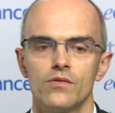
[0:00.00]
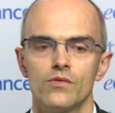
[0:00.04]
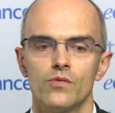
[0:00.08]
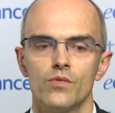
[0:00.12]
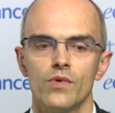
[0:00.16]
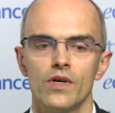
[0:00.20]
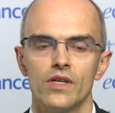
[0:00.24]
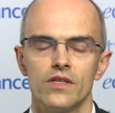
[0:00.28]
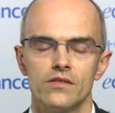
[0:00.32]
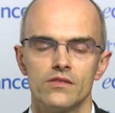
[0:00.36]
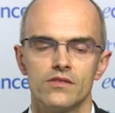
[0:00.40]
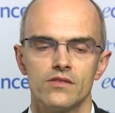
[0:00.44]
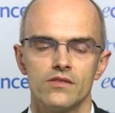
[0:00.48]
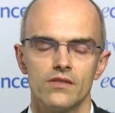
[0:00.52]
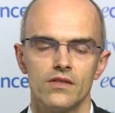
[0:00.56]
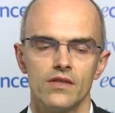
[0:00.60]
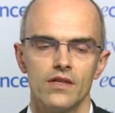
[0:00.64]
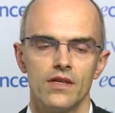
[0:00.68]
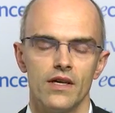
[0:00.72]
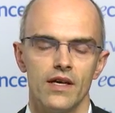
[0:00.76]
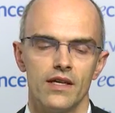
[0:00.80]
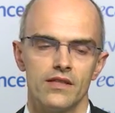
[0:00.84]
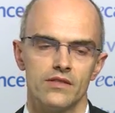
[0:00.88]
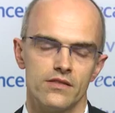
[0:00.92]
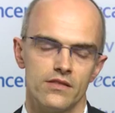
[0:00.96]
Well,
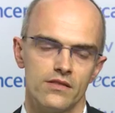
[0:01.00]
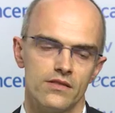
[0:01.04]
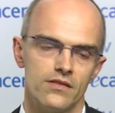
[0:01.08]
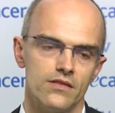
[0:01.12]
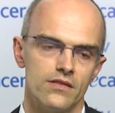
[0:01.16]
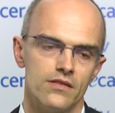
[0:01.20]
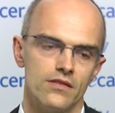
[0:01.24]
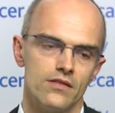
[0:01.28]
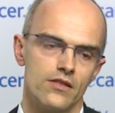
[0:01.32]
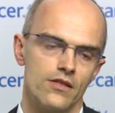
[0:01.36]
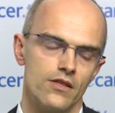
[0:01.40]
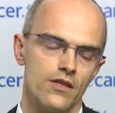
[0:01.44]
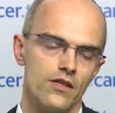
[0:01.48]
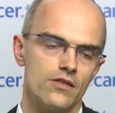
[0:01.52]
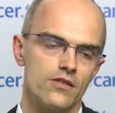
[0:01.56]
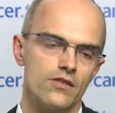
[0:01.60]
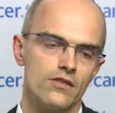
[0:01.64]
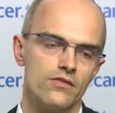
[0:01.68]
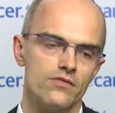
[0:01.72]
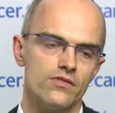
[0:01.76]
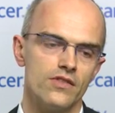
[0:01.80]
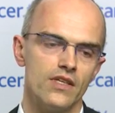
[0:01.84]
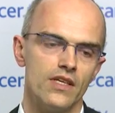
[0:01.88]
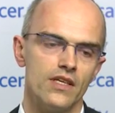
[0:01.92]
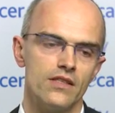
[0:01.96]
at the
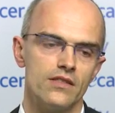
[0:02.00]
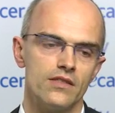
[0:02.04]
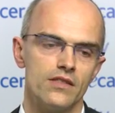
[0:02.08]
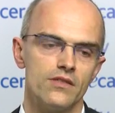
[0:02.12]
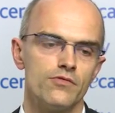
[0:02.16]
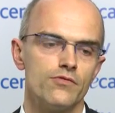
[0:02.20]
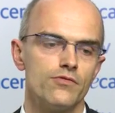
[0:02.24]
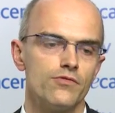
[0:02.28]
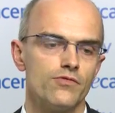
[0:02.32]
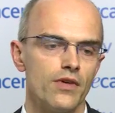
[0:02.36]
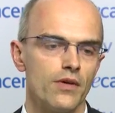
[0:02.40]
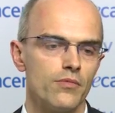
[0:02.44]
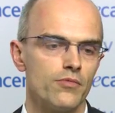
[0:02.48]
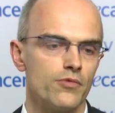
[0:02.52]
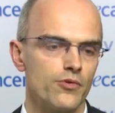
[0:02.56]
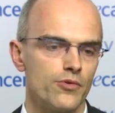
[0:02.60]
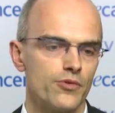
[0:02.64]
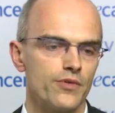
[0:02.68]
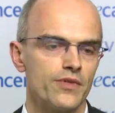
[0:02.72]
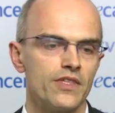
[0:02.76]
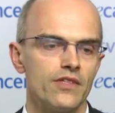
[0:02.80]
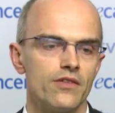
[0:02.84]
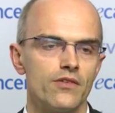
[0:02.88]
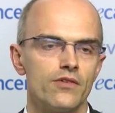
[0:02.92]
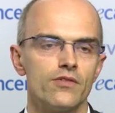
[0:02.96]
cutoff date in
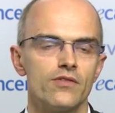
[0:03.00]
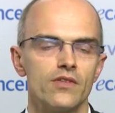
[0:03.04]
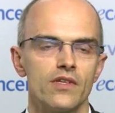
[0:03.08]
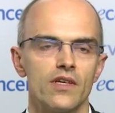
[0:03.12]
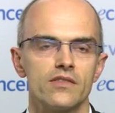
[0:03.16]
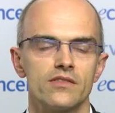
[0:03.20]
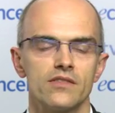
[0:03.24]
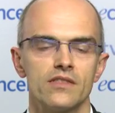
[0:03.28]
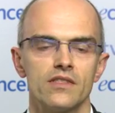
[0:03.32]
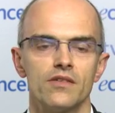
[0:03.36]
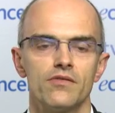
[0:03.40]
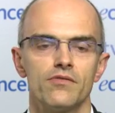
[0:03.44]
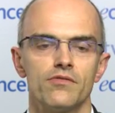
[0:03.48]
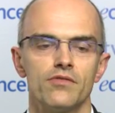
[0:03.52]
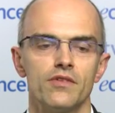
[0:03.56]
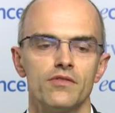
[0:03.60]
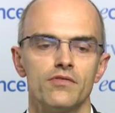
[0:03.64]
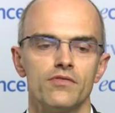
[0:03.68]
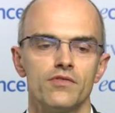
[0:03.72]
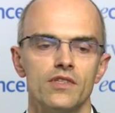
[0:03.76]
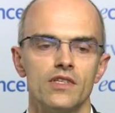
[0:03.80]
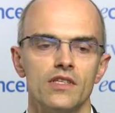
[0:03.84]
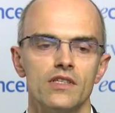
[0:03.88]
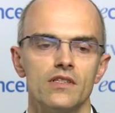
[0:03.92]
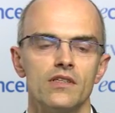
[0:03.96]
February
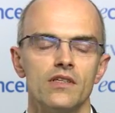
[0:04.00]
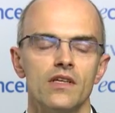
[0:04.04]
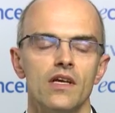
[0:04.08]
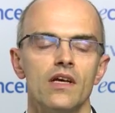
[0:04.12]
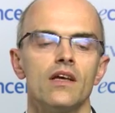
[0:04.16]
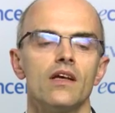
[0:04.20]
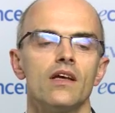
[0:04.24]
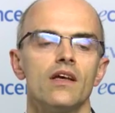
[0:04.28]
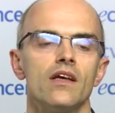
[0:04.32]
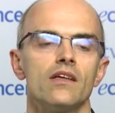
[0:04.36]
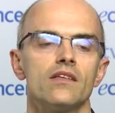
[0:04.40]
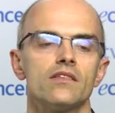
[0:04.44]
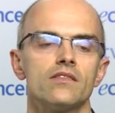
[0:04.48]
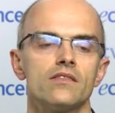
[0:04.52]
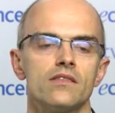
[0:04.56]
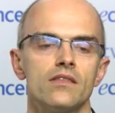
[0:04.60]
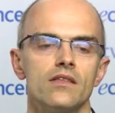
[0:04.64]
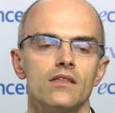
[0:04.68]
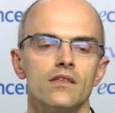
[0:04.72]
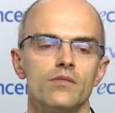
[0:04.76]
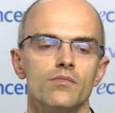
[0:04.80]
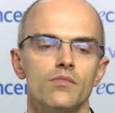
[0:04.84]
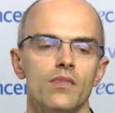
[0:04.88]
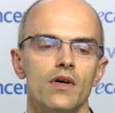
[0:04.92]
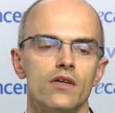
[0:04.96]
2015,
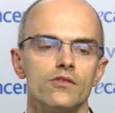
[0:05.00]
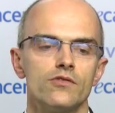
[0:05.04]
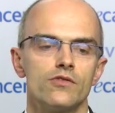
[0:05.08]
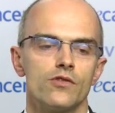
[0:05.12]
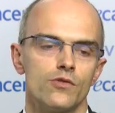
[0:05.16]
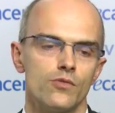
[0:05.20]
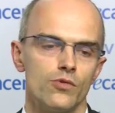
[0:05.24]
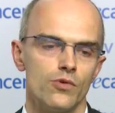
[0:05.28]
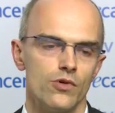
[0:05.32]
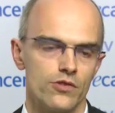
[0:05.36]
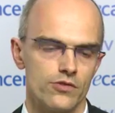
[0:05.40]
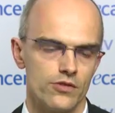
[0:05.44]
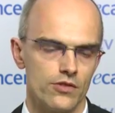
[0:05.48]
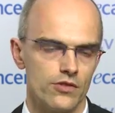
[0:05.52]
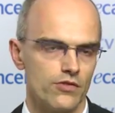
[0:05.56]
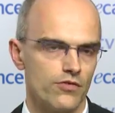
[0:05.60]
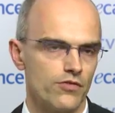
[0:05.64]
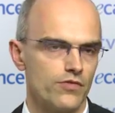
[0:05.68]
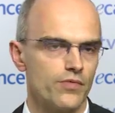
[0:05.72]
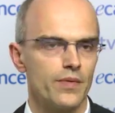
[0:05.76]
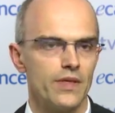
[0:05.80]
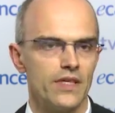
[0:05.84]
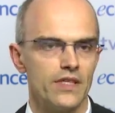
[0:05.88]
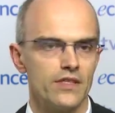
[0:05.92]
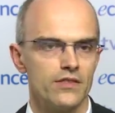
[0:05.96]
still about a quarter
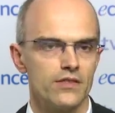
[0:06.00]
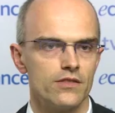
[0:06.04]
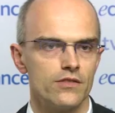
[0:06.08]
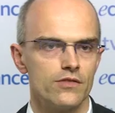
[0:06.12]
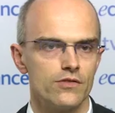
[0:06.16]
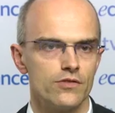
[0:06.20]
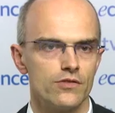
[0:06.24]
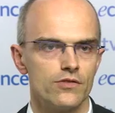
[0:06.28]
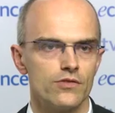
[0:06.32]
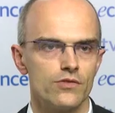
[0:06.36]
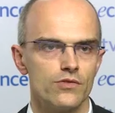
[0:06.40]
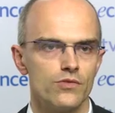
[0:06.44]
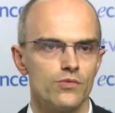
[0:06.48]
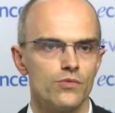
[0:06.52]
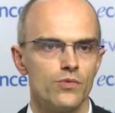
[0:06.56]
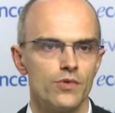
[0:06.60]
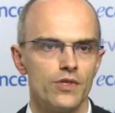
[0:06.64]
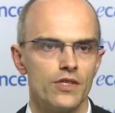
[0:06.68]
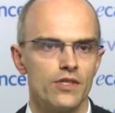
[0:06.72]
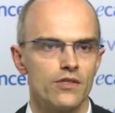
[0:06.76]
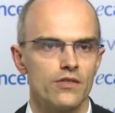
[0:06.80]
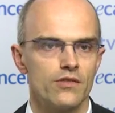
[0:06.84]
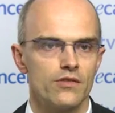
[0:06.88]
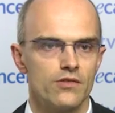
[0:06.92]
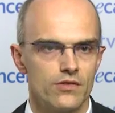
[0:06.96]
of patients
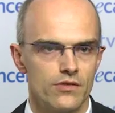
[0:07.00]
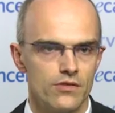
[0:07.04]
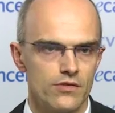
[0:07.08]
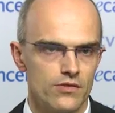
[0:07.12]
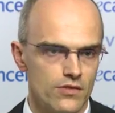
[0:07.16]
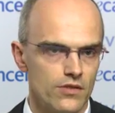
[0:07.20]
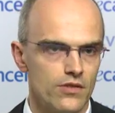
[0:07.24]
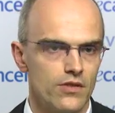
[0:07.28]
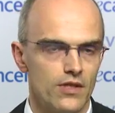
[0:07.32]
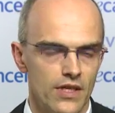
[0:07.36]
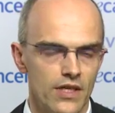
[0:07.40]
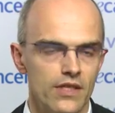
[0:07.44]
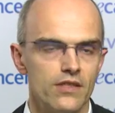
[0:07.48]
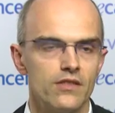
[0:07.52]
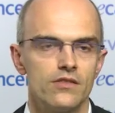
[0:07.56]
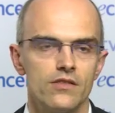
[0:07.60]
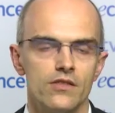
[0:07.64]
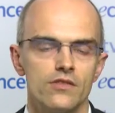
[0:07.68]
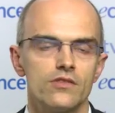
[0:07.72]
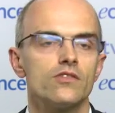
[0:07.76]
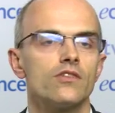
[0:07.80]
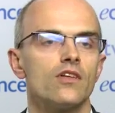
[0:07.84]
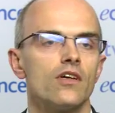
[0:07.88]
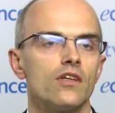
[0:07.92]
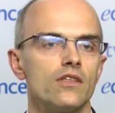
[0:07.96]
were in
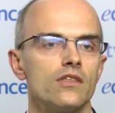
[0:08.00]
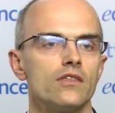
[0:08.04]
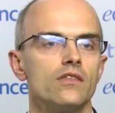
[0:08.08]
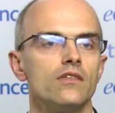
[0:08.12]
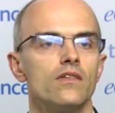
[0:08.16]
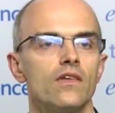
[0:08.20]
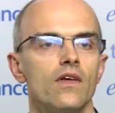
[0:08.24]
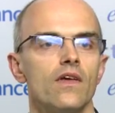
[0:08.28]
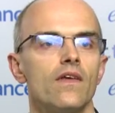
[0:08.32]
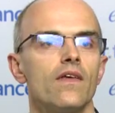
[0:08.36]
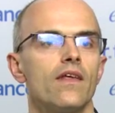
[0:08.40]
the study.